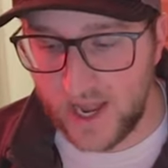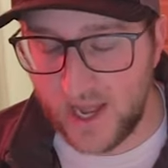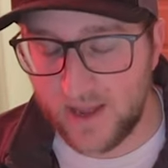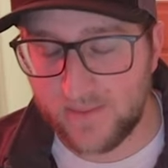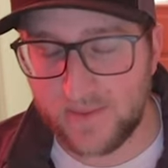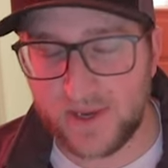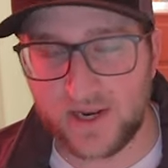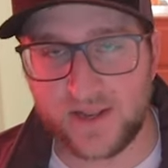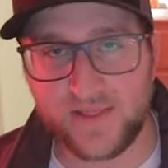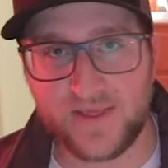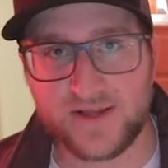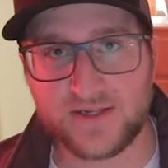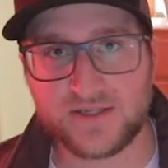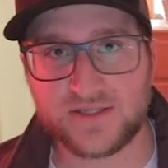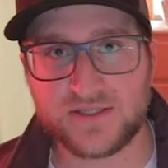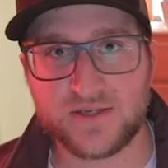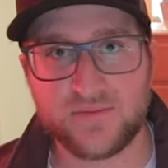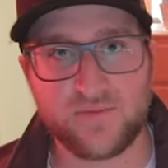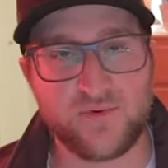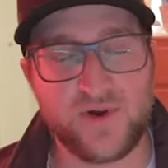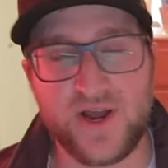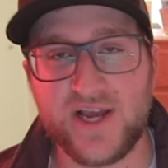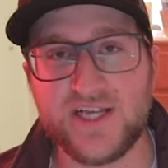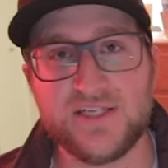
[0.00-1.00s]
I mean, that
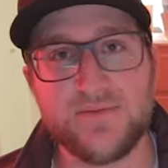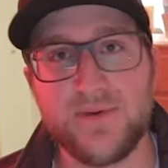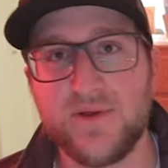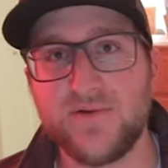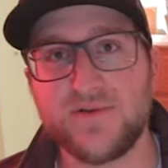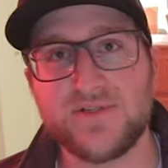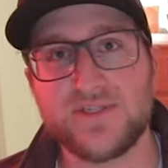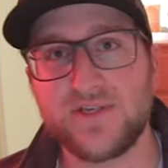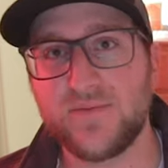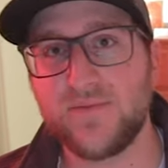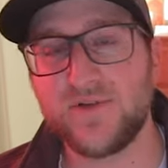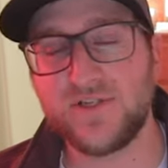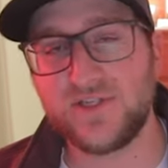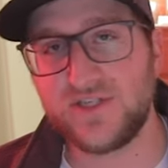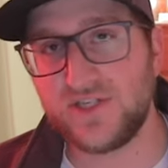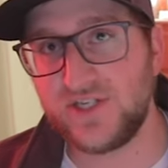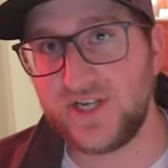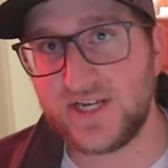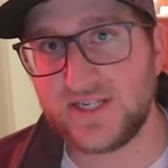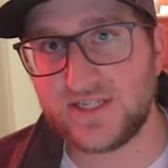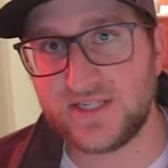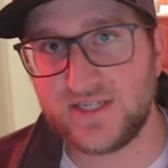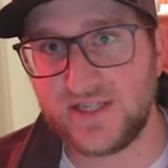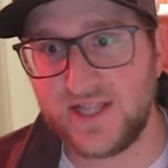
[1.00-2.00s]
surprised me when someone
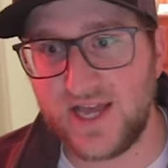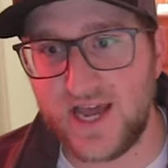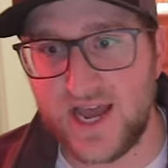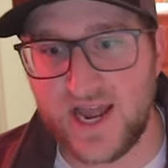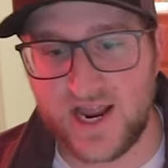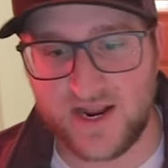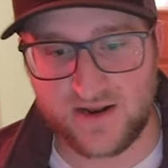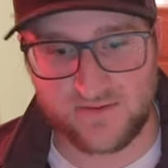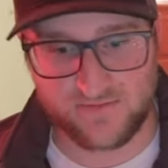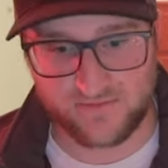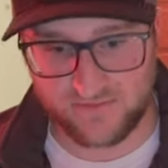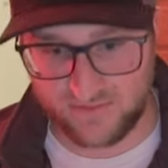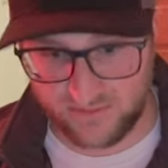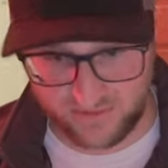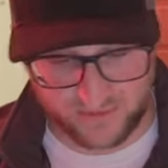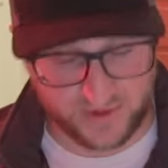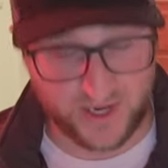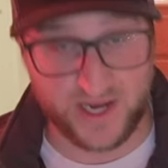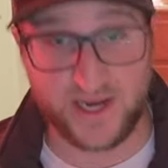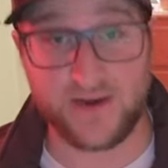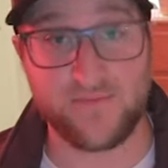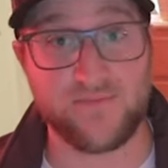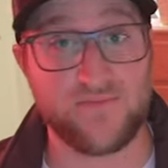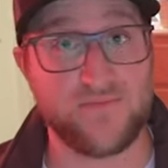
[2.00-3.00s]
suggested that, and
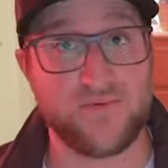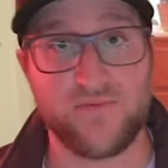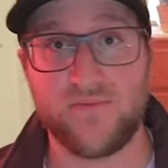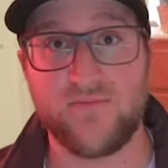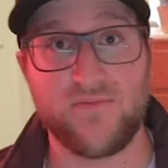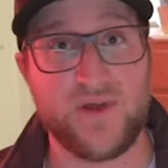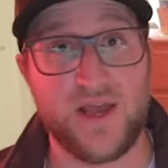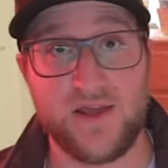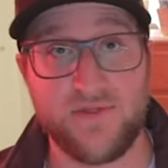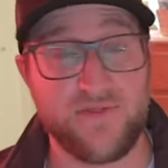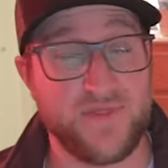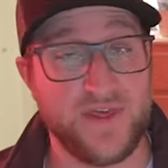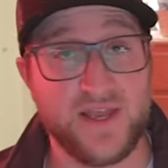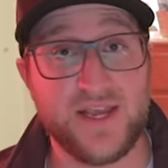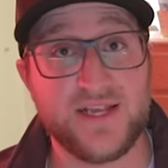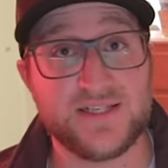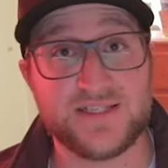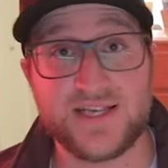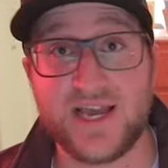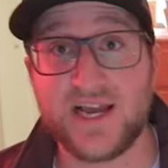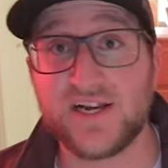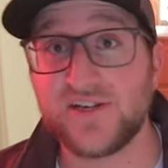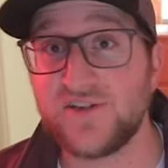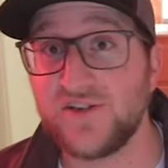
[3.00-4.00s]
I think
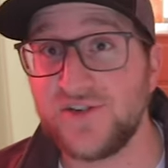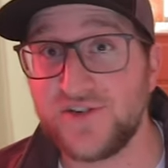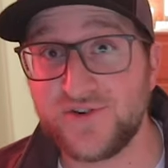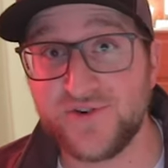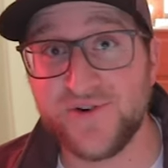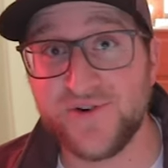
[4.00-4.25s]
it's actually